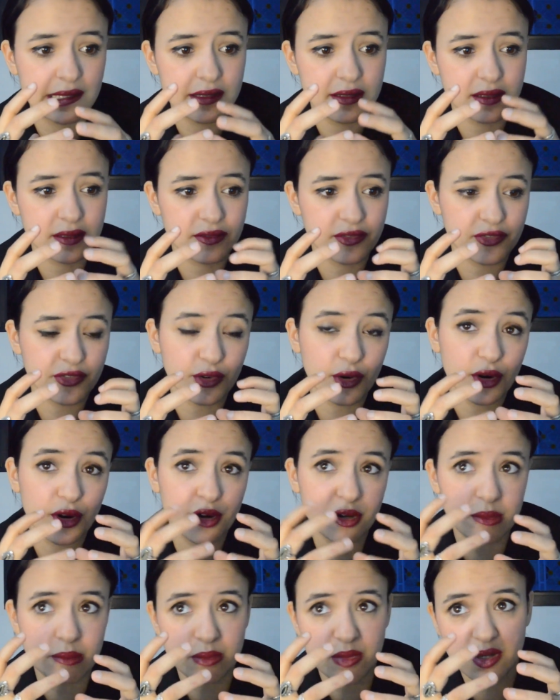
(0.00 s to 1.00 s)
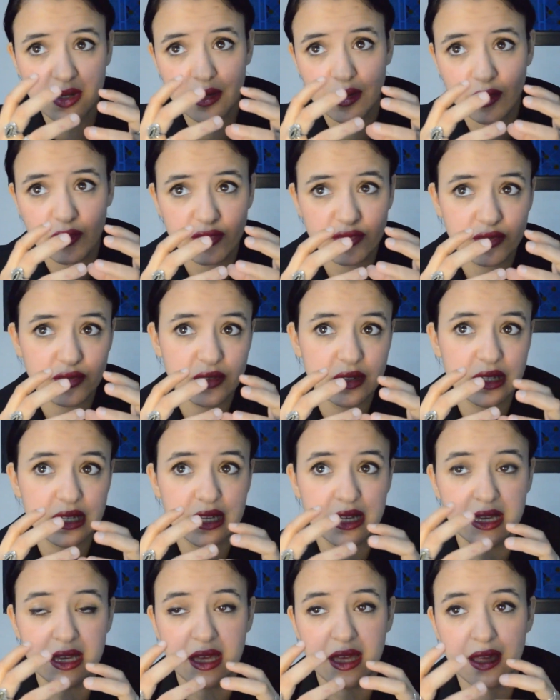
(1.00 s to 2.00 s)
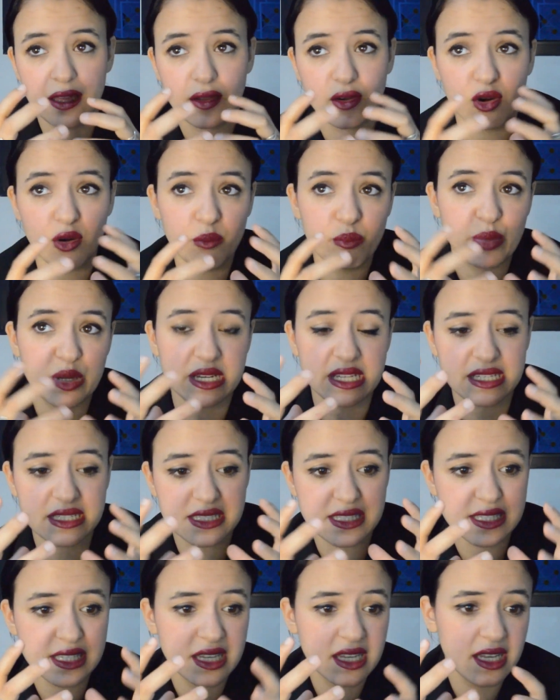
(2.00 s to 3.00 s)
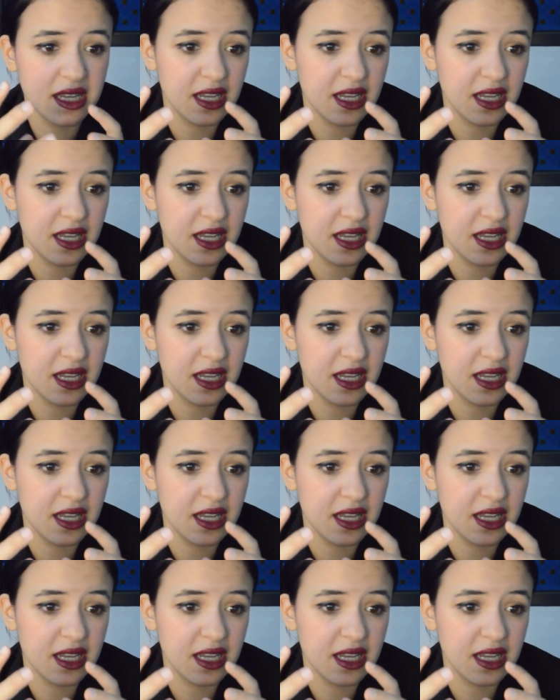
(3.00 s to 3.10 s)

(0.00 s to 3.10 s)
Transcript: form of companies,